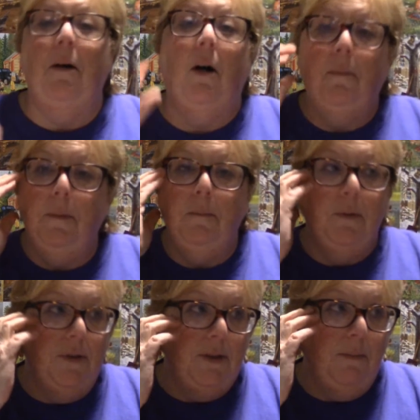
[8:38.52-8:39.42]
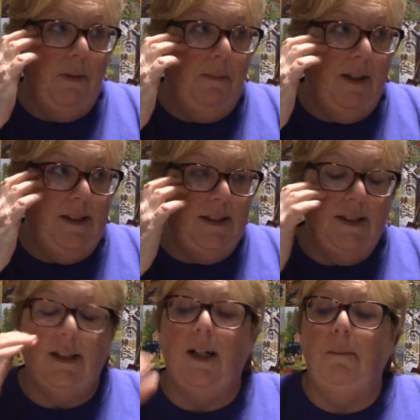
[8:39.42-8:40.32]
hoping Bruce
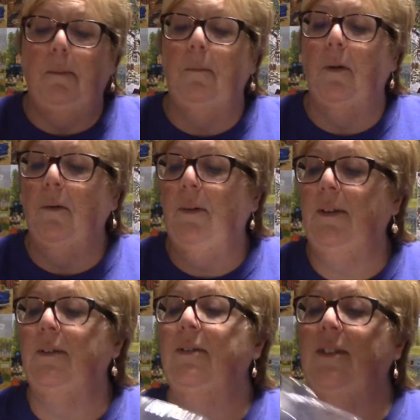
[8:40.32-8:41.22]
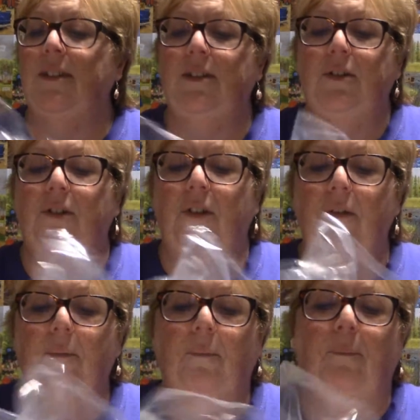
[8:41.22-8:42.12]
replaces a couple more windows this year.
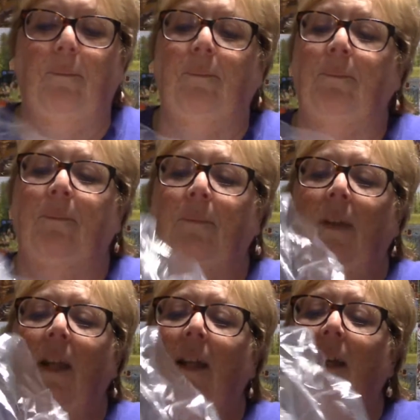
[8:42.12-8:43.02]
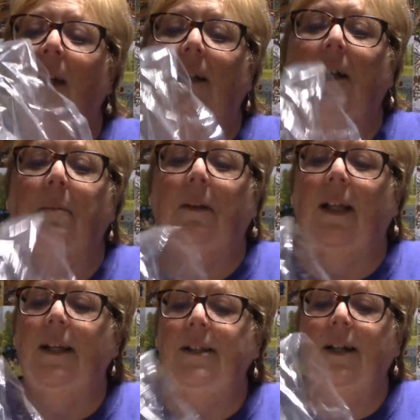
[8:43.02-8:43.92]
A couple
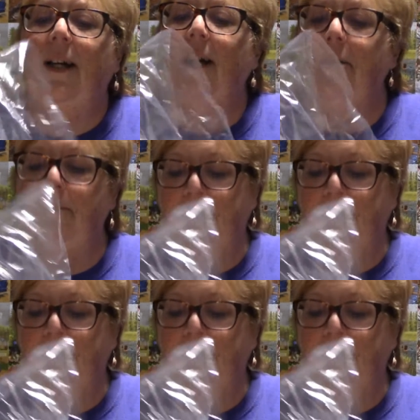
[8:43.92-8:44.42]
at a time.